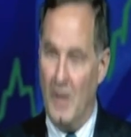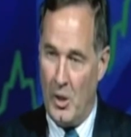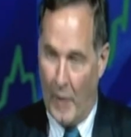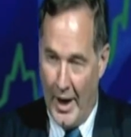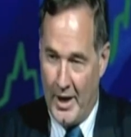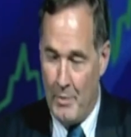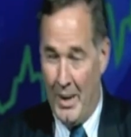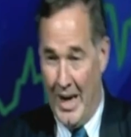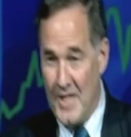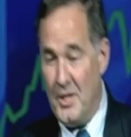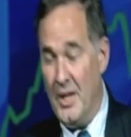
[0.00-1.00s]
a great
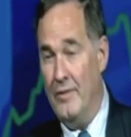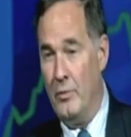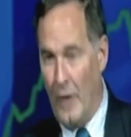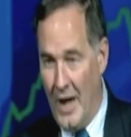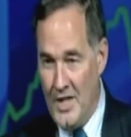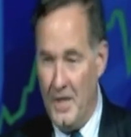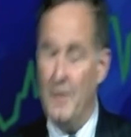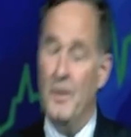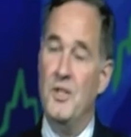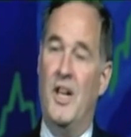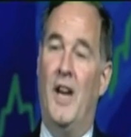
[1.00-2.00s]
capacity for rising
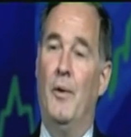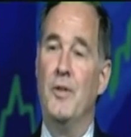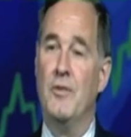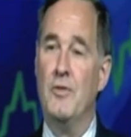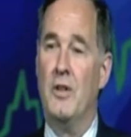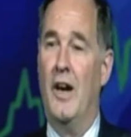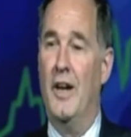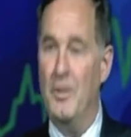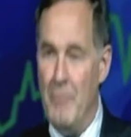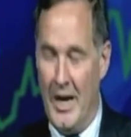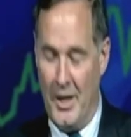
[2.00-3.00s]
to the challenge of
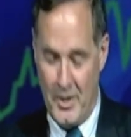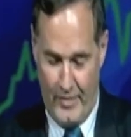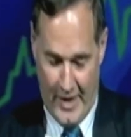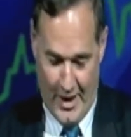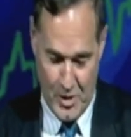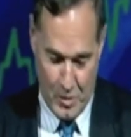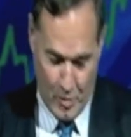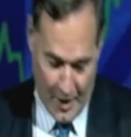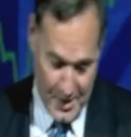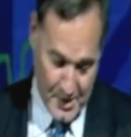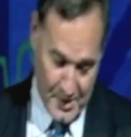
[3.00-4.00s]
trying to manage a financial
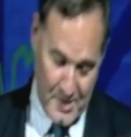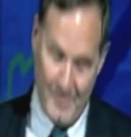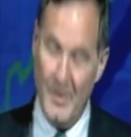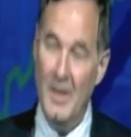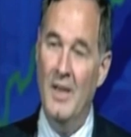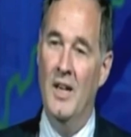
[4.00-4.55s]
crisis.